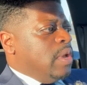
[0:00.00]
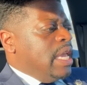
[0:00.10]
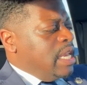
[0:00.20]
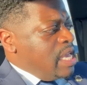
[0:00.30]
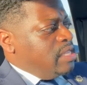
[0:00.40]

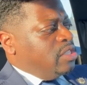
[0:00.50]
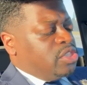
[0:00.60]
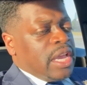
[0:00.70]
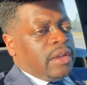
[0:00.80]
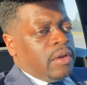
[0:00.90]
need to
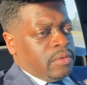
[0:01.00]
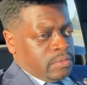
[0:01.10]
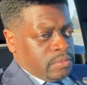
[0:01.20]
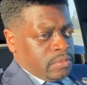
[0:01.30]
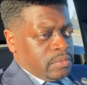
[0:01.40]
check
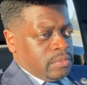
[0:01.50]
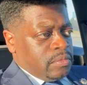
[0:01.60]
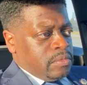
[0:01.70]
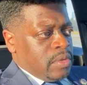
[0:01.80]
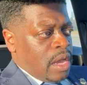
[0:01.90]
on
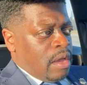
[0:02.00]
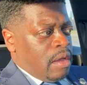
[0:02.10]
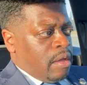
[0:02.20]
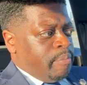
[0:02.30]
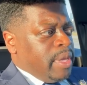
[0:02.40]

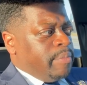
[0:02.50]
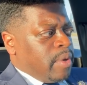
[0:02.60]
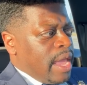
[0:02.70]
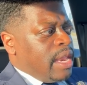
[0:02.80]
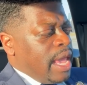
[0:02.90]
Big
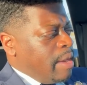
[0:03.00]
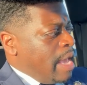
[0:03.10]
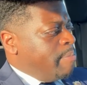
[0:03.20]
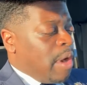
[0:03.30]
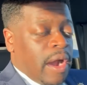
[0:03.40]
Bird
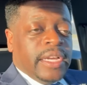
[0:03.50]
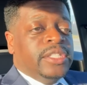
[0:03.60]
and Barney